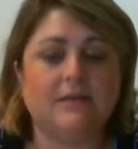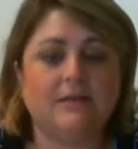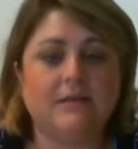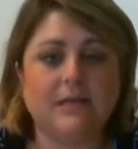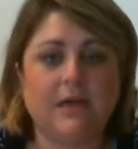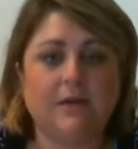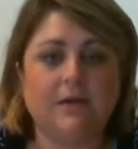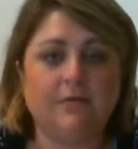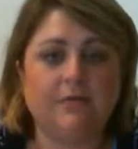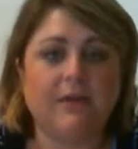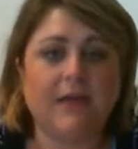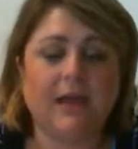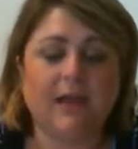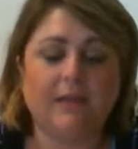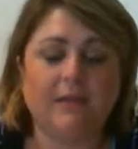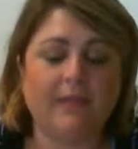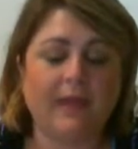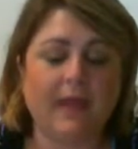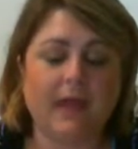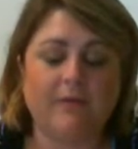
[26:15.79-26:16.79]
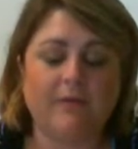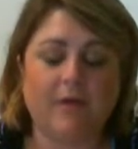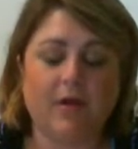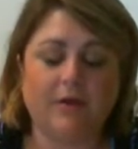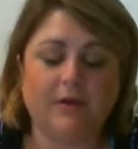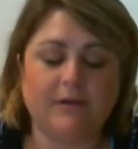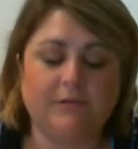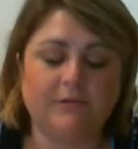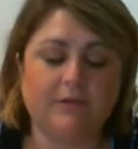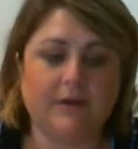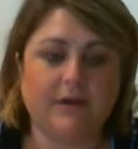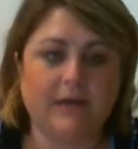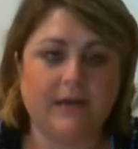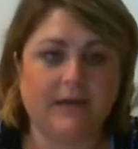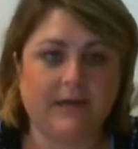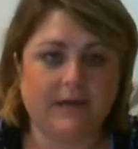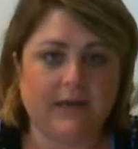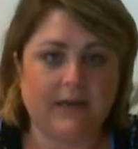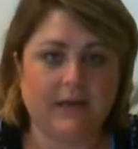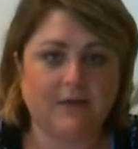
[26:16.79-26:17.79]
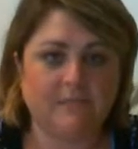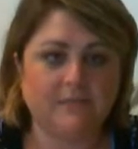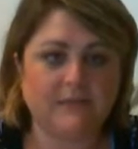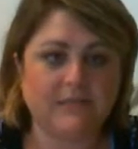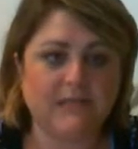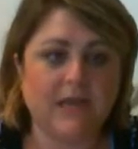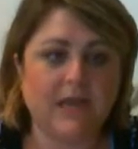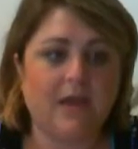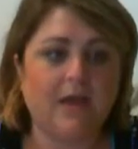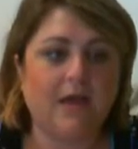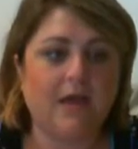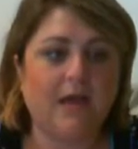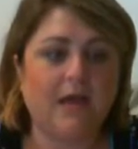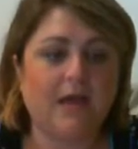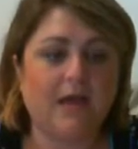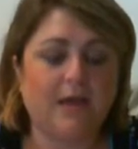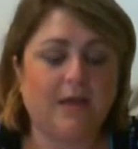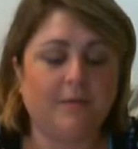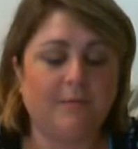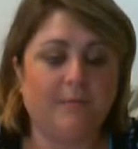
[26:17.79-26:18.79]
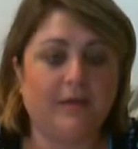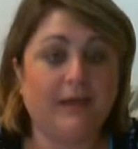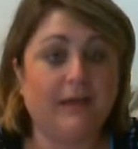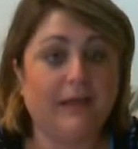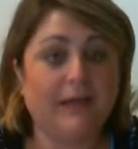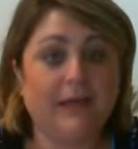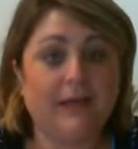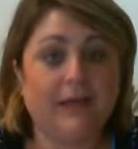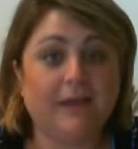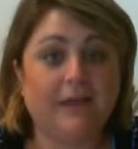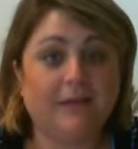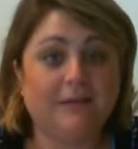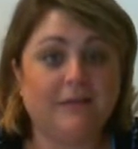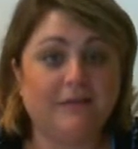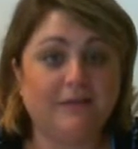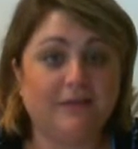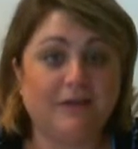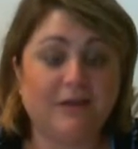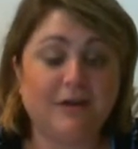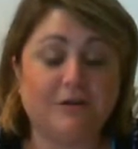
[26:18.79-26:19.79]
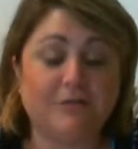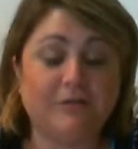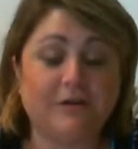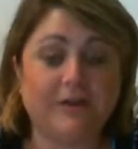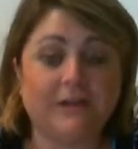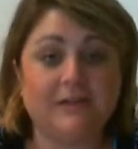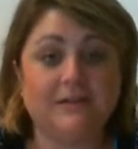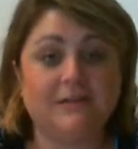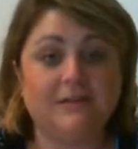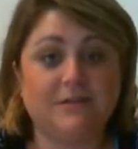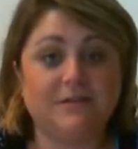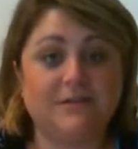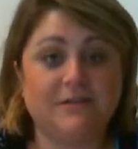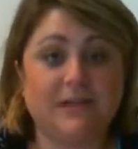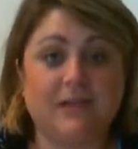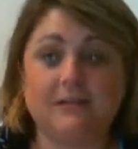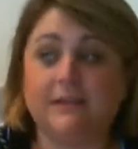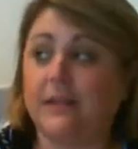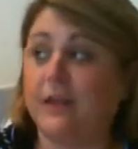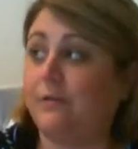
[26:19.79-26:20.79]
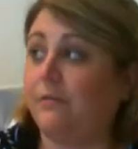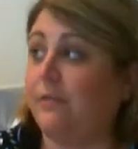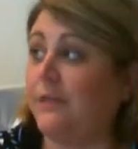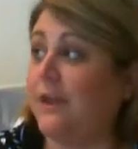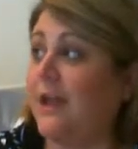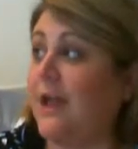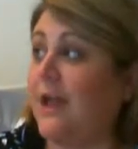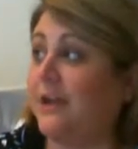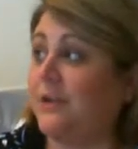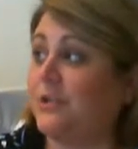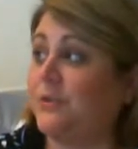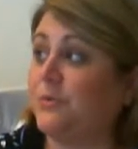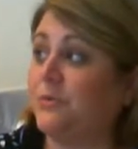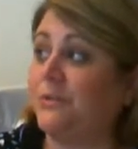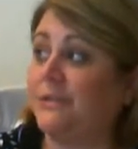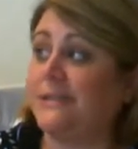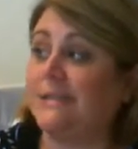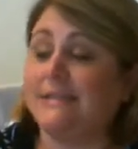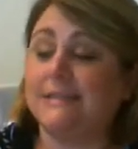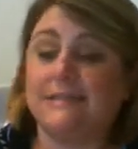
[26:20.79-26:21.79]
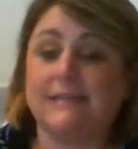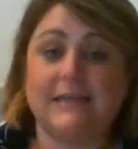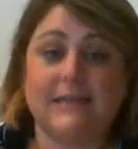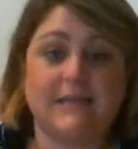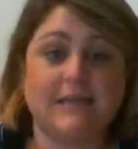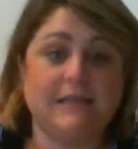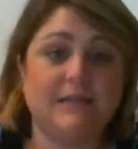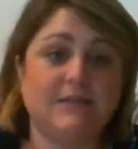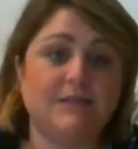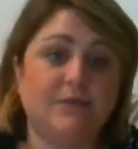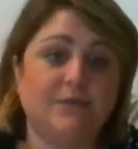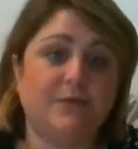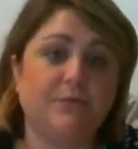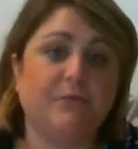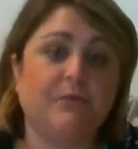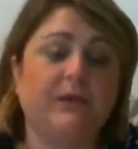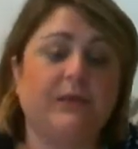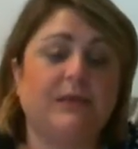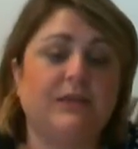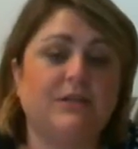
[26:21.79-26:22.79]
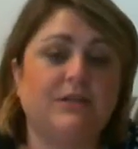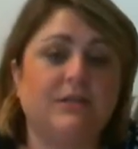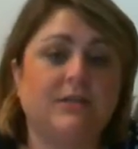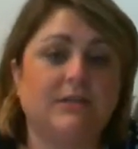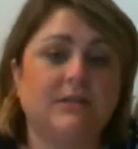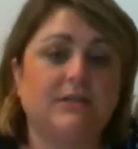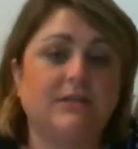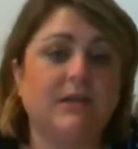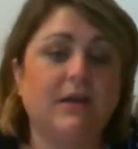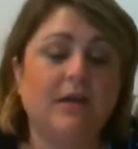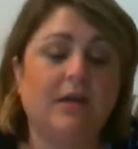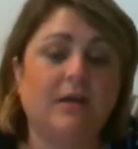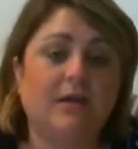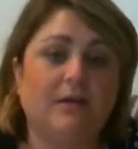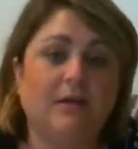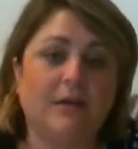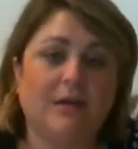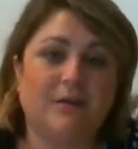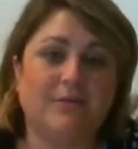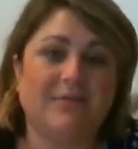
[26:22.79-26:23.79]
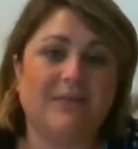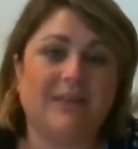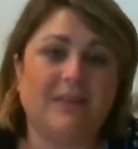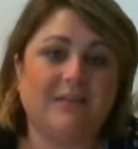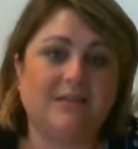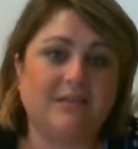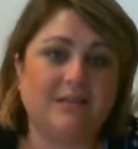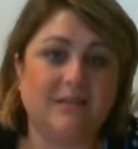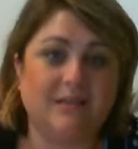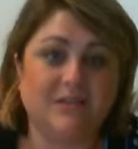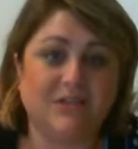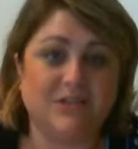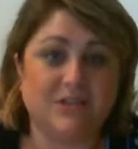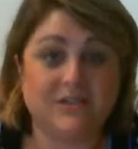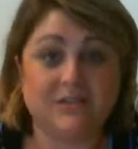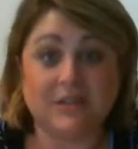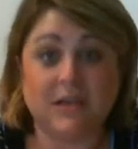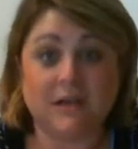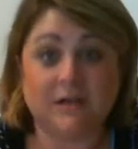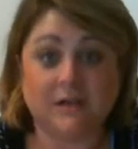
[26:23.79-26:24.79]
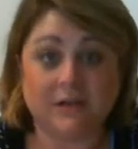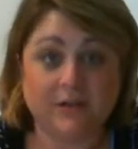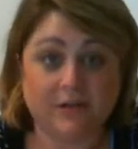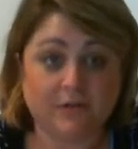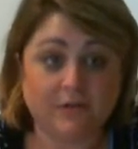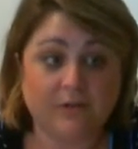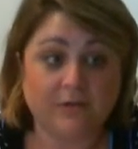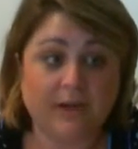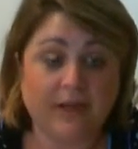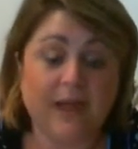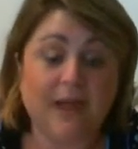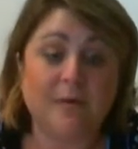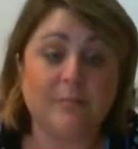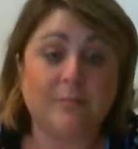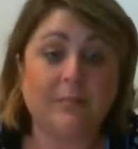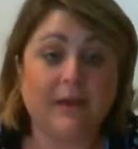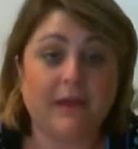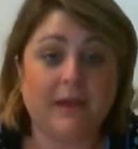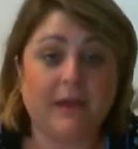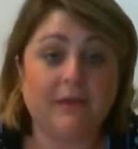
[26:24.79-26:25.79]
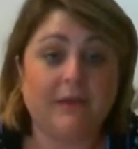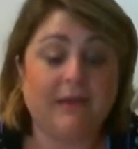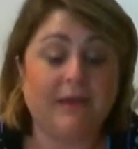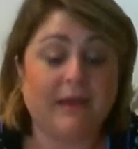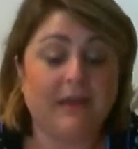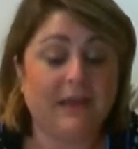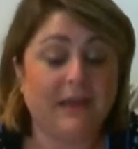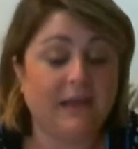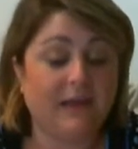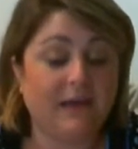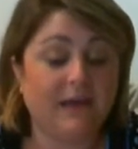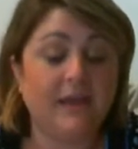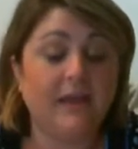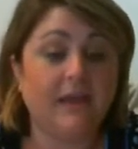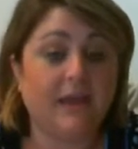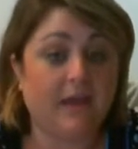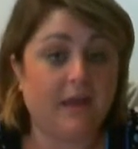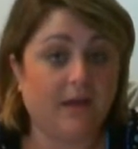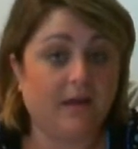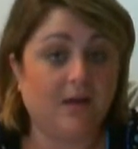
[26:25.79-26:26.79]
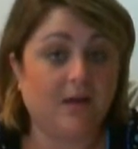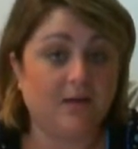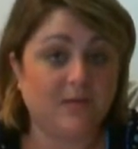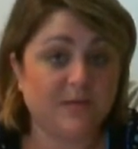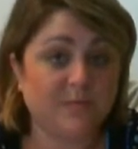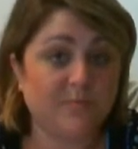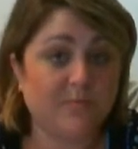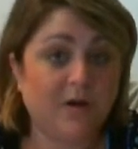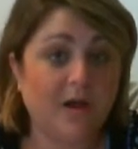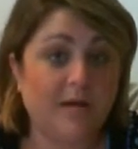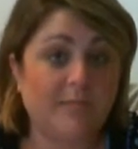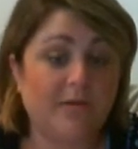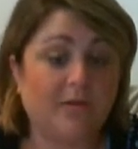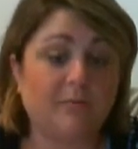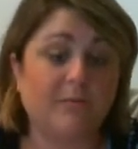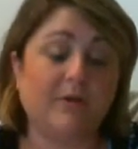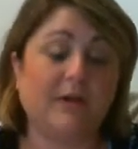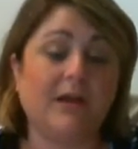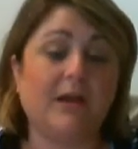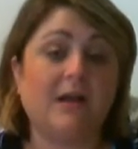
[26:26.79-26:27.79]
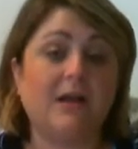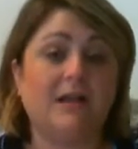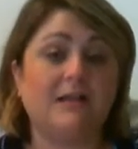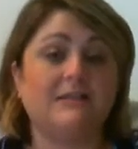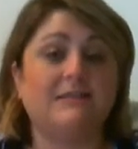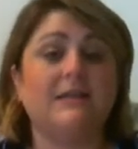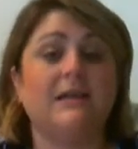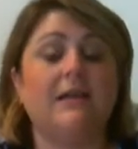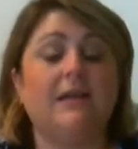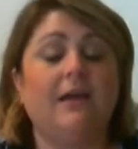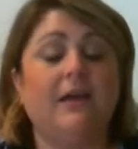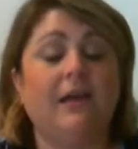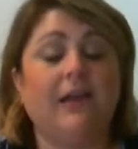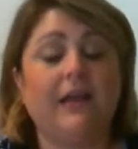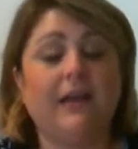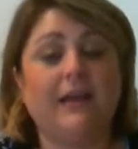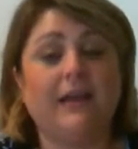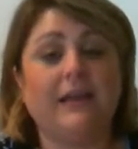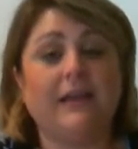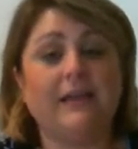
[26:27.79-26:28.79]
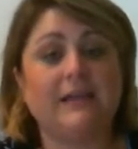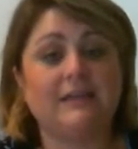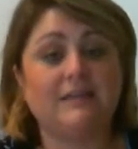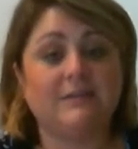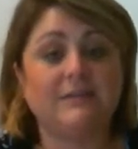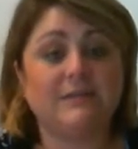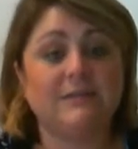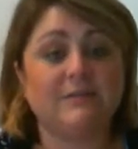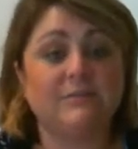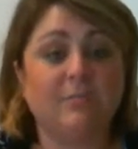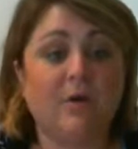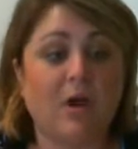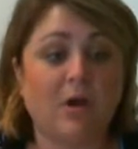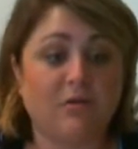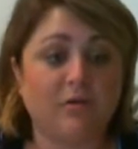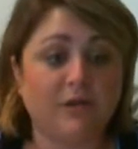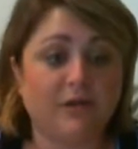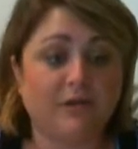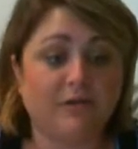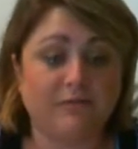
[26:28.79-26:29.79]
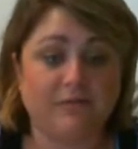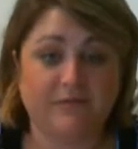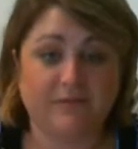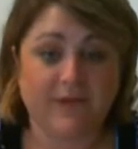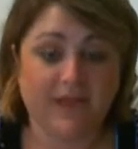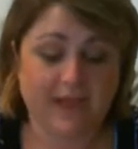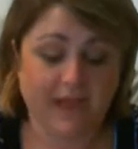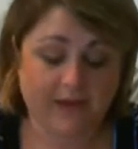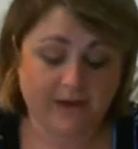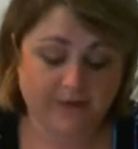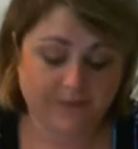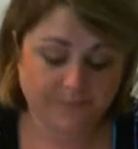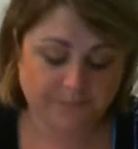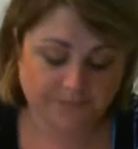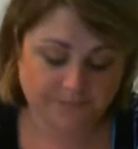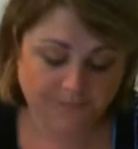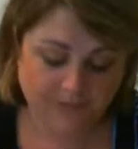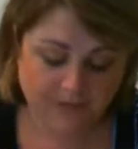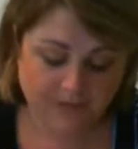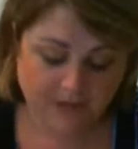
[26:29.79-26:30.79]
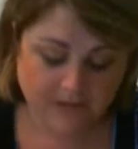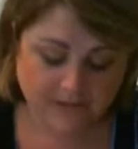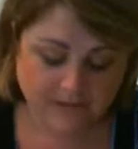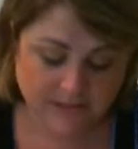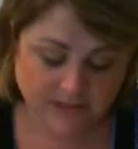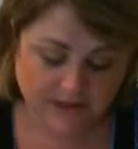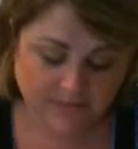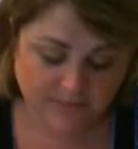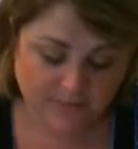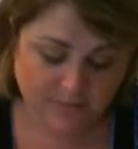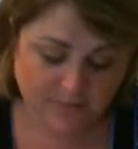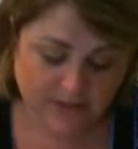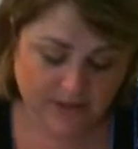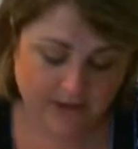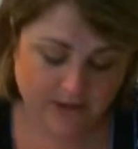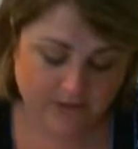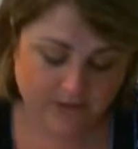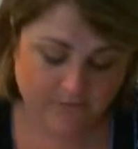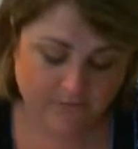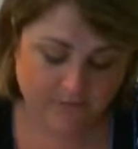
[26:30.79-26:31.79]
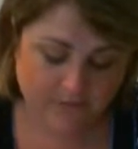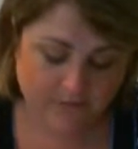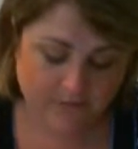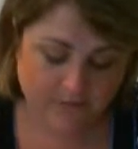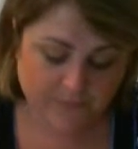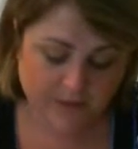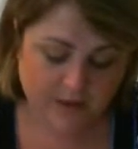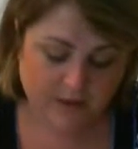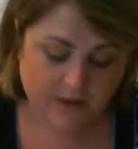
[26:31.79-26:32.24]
So they have all different nicknames. And again, you don't really associate that with an actual disease. You really just, think that it's just ugly to look at. But again, it can cause a problem because it is a smaller vein. So you have to be careful.